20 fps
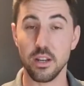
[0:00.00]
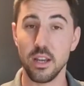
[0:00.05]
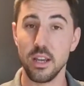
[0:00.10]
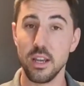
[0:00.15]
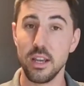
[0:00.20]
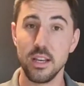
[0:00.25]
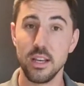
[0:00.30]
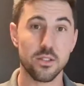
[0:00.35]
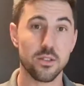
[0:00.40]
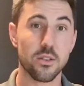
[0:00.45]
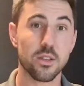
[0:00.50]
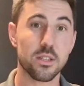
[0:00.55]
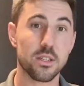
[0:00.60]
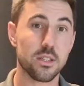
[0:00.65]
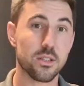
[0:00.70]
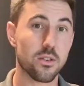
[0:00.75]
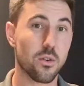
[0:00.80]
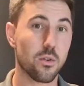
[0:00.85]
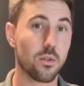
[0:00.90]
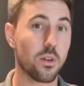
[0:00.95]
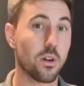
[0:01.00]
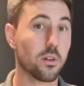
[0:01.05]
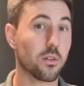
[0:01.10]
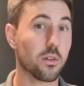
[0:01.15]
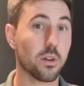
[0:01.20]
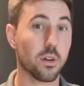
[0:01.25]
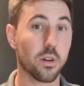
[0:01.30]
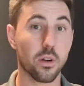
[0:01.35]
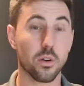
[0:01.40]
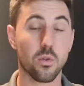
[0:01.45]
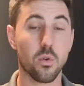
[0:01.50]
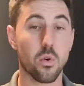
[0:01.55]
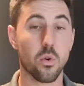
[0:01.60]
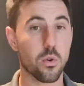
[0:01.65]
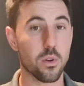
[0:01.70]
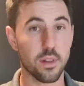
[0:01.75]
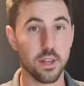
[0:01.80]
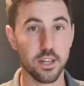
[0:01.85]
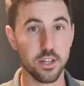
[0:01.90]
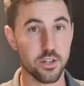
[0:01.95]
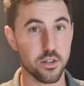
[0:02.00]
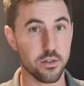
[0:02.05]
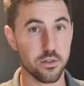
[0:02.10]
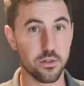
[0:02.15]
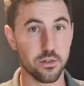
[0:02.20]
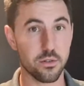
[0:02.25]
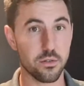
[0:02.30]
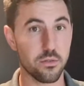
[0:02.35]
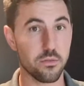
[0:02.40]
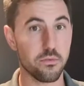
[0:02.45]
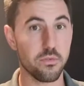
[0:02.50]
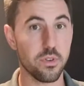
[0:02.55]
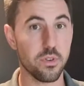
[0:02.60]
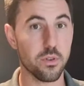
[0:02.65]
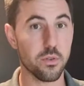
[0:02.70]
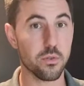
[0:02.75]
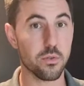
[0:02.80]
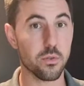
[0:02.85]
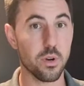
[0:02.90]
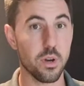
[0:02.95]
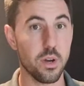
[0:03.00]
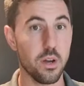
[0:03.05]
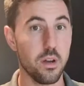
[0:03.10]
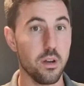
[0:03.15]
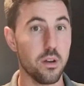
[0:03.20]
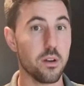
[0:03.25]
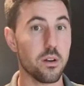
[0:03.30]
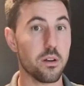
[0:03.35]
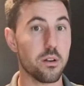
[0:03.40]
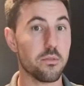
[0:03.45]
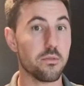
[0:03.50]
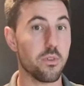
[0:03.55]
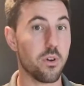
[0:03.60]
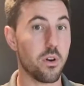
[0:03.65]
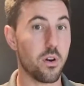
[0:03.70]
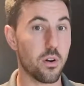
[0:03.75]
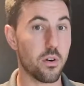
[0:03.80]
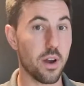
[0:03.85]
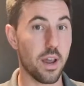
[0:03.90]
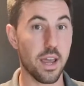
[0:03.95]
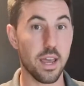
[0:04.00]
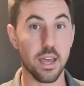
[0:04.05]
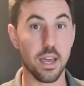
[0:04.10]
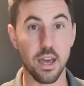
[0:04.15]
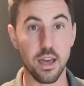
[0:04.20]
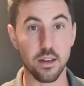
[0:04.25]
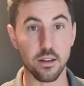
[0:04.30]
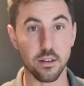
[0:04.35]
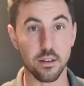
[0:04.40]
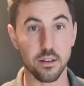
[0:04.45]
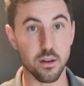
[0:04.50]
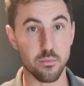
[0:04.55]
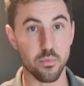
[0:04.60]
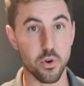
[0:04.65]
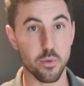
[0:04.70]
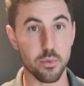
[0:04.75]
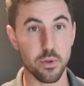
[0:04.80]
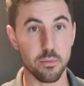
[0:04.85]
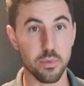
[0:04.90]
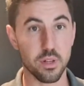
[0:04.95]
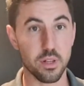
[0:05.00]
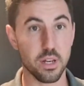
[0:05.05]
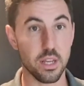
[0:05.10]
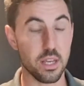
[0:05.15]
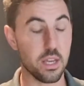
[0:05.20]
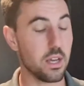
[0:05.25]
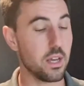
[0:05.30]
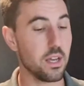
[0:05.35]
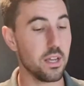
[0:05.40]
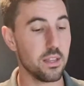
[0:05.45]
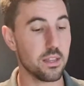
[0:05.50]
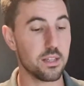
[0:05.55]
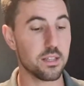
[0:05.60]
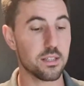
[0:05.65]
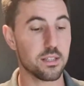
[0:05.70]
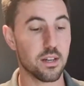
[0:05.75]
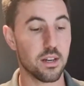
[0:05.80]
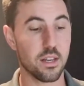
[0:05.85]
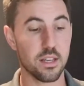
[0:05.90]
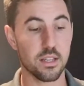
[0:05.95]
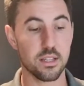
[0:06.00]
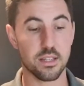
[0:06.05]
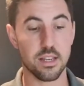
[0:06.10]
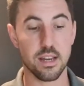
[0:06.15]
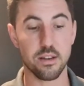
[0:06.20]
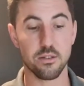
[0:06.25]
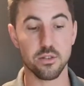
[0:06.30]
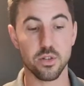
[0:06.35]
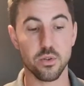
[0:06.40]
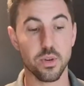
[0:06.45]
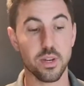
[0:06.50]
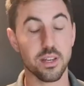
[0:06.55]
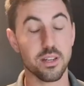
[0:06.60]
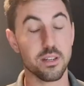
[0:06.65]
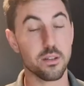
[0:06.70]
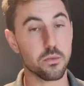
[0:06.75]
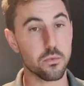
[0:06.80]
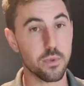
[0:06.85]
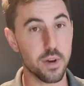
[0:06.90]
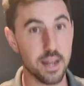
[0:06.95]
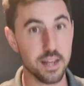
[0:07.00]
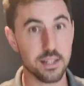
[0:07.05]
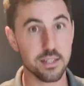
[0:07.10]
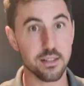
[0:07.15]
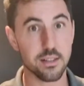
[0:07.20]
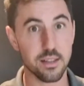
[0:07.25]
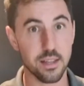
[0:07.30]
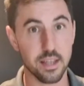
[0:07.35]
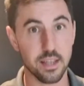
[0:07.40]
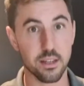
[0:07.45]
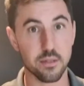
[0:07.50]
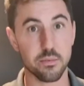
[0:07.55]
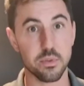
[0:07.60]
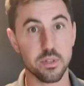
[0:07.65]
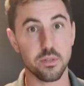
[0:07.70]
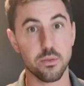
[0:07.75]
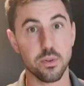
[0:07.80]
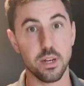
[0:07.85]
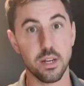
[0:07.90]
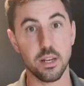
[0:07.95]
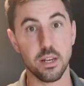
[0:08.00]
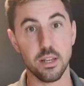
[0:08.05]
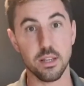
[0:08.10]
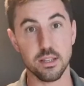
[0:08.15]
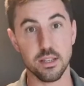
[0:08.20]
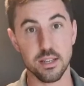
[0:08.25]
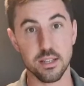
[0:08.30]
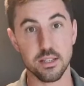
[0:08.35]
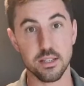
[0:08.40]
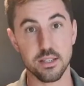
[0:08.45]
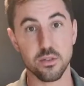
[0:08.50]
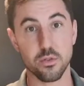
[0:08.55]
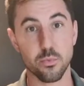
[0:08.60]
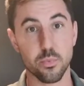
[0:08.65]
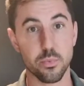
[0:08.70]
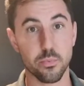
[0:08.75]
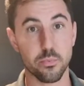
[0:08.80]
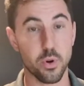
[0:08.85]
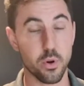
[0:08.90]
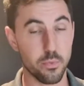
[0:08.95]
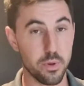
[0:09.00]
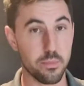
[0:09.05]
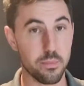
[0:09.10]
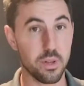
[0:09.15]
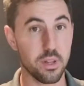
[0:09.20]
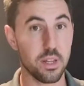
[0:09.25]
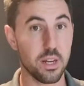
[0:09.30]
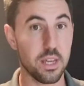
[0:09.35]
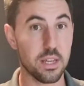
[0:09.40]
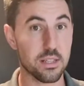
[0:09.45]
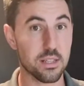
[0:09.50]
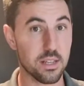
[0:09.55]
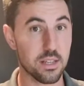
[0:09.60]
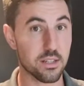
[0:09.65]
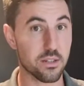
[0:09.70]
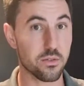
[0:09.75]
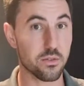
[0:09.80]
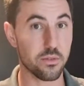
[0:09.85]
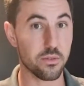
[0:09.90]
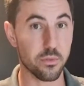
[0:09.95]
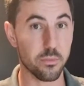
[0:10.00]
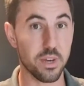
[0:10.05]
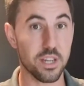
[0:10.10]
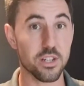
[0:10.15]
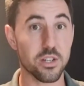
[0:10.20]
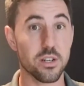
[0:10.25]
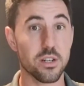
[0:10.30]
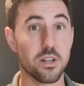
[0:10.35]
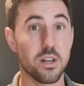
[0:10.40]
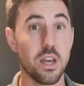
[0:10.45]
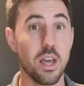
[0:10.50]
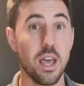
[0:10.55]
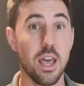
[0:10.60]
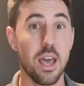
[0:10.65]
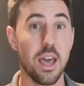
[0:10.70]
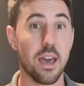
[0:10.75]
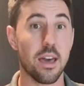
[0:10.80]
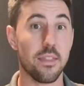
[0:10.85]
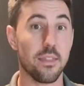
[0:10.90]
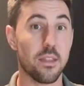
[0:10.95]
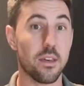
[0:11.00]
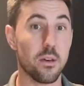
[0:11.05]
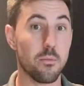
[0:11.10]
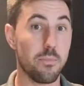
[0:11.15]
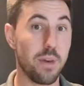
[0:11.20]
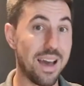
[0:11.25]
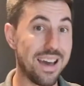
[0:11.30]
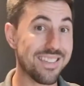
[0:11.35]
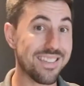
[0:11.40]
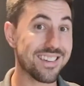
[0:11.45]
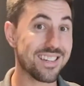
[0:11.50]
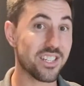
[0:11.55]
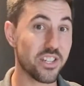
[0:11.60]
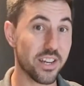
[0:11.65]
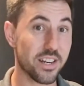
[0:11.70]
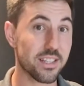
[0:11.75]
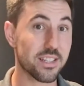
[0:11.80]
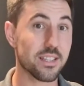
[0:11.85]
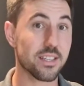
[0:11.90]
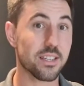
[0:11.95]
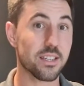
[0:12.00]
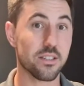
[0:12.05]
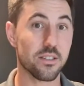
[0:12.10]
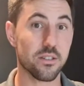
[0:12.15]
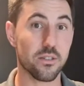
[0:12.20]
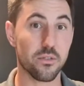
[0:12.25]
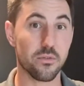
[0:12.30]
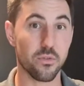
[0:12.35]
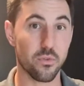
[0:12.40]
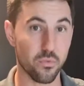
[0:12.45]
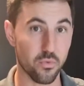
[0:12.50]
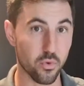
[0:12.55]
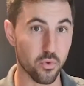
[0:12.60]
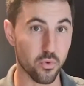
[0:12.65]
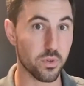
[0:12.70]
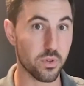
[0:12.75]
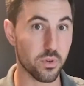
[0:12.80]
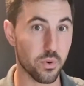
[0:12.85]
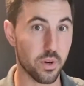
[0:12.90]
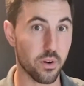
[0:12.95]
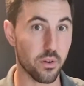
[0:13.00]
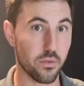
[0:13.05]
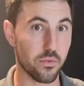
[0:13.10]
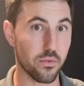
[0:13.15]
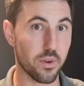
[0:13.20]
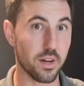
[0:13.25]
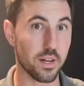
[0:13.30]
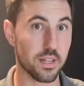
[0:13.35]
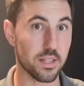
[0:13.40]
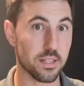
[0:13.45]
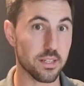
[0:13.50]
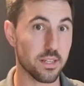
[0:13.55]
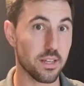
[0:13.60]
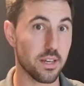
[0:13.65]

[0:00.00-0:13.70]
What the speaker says: So this is no longer a correlational view of RA and gut permeability. This study is now showing a direct link between intestinal permeability, intestinal inflammation, and the pathogenesis of rheumatoid arthritis.